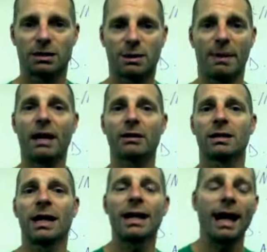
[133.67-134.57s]
because it's
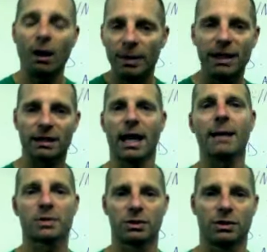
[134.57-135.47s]
about not how
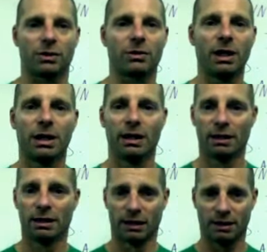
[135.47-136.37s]
many laps you do,